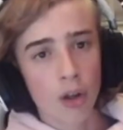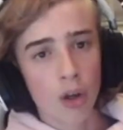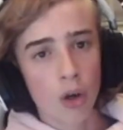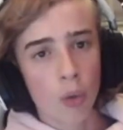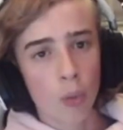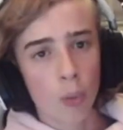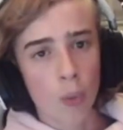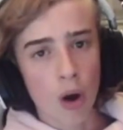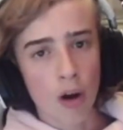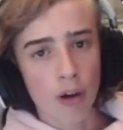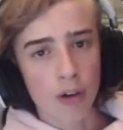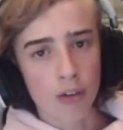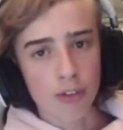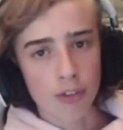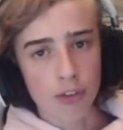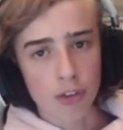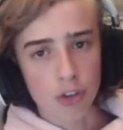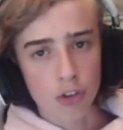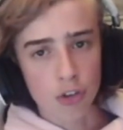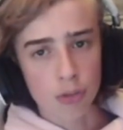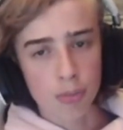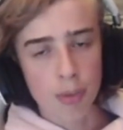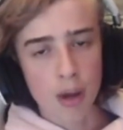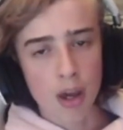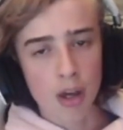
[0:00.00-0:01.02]
whereas the
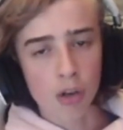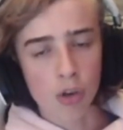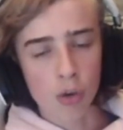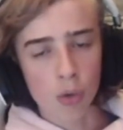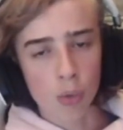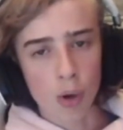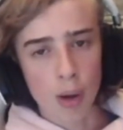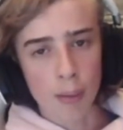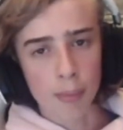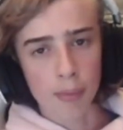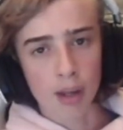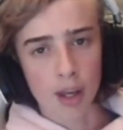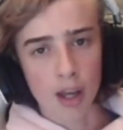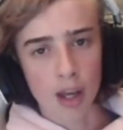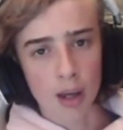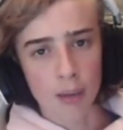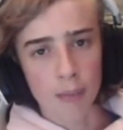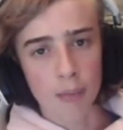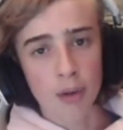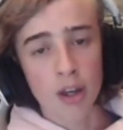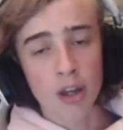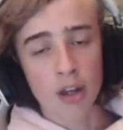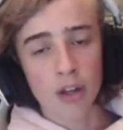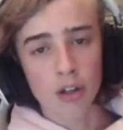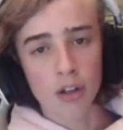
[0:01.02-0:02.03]
Spedal webcam
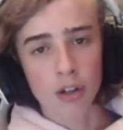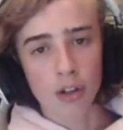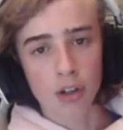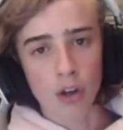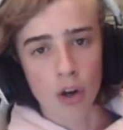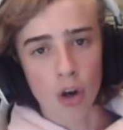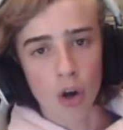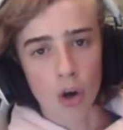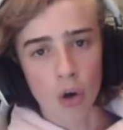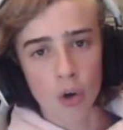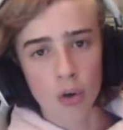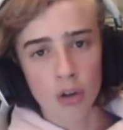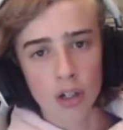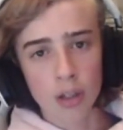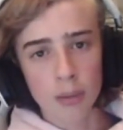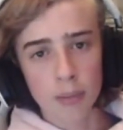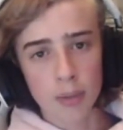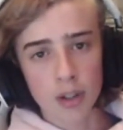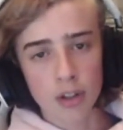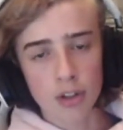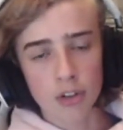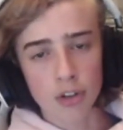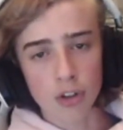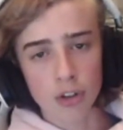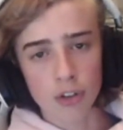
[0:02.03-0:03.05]
can only be
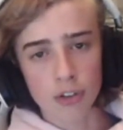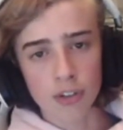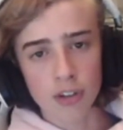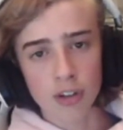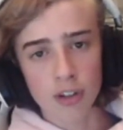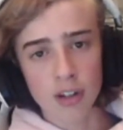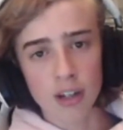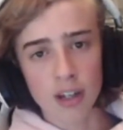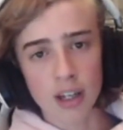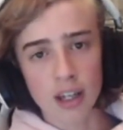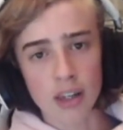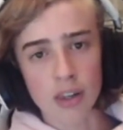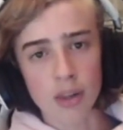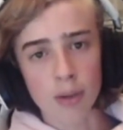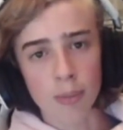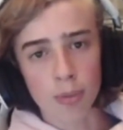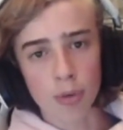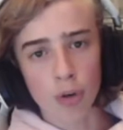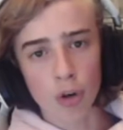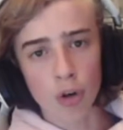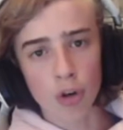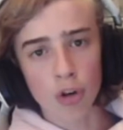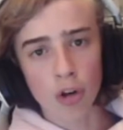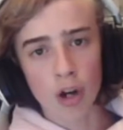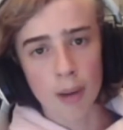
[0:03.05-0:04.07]
adjusted in the
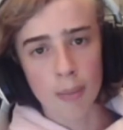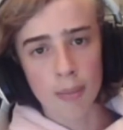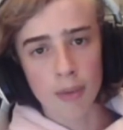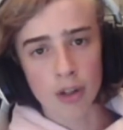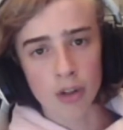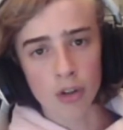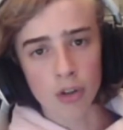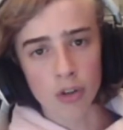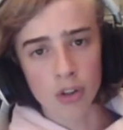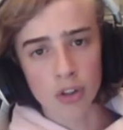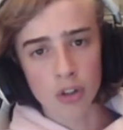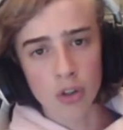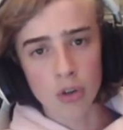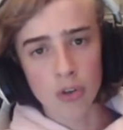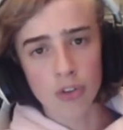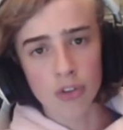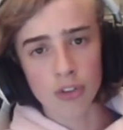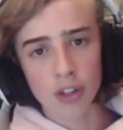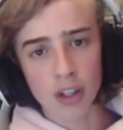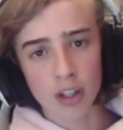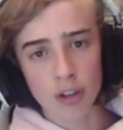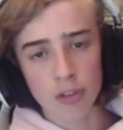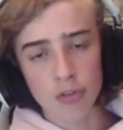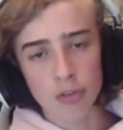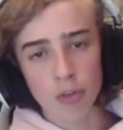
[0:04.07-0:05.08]
program that you're
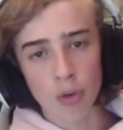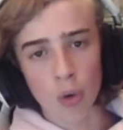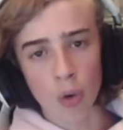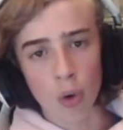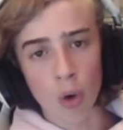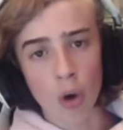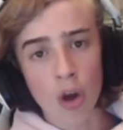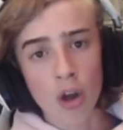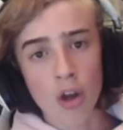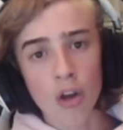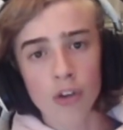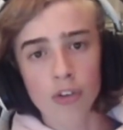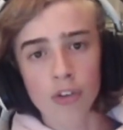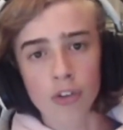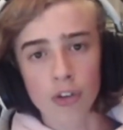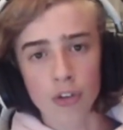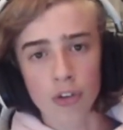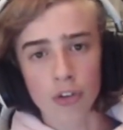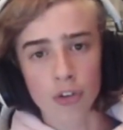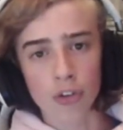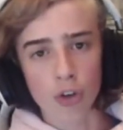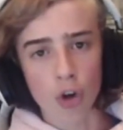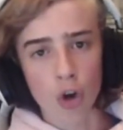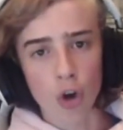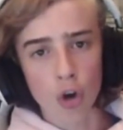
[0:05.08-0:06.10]
using it for, such
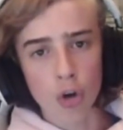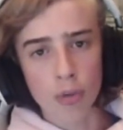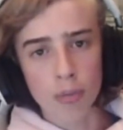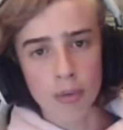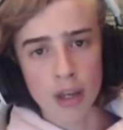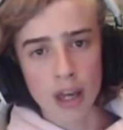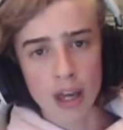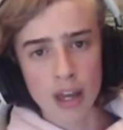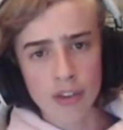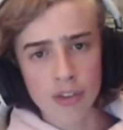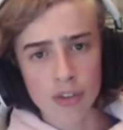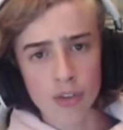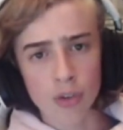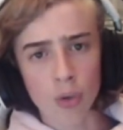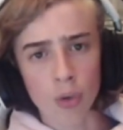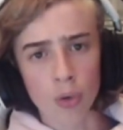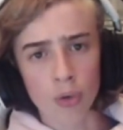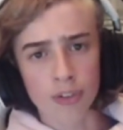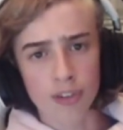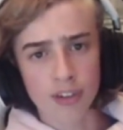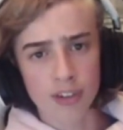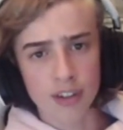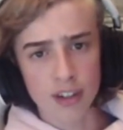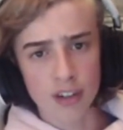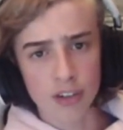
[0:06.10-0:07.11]
as OBS or
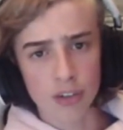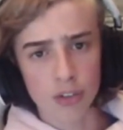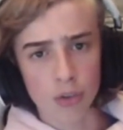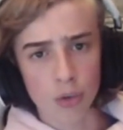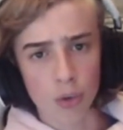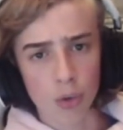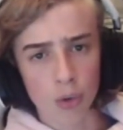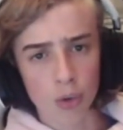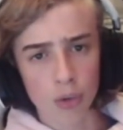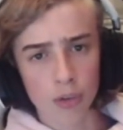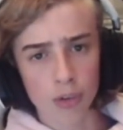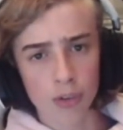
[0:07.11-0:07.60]
Discord.